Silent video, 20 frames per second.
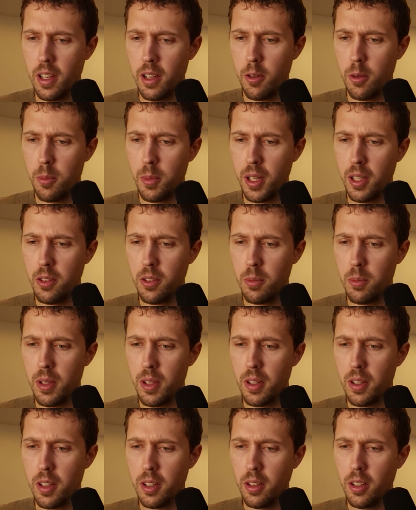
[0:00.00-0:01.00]
It reminds
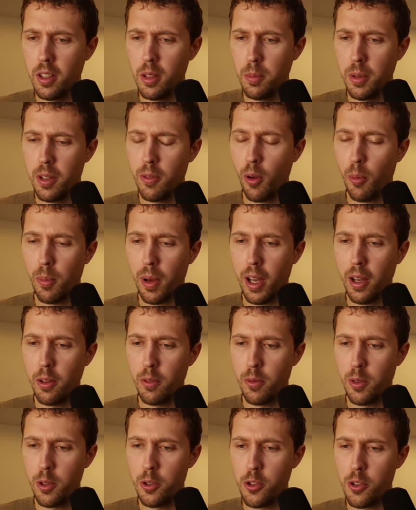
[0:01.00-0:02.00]
me a little bit of a
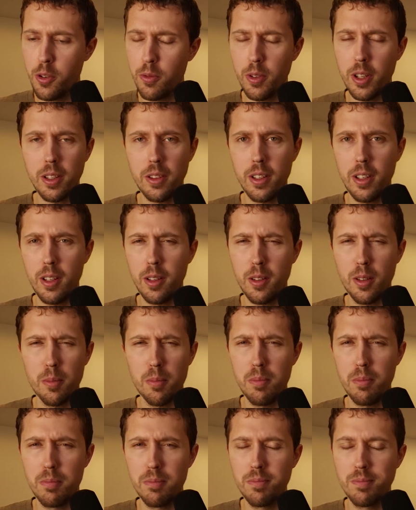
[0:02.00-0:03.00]
mild version of like
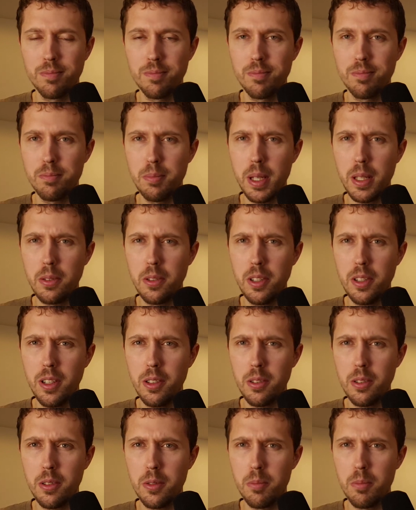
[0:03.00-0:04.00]
the pixie
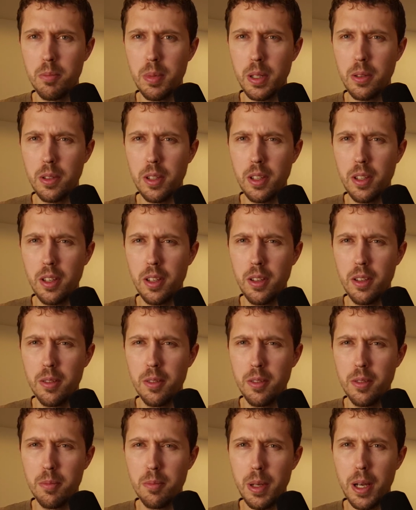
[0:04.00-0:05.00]
dust,
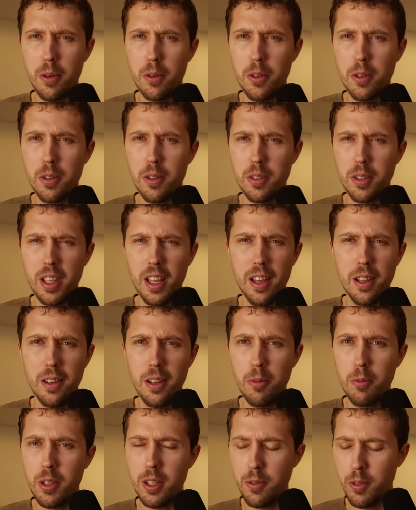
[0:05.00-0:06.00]
pixie powder
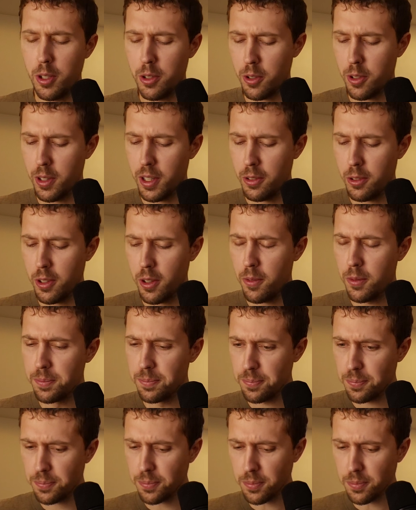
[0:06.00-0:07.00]
candy, whatever you call that stuff.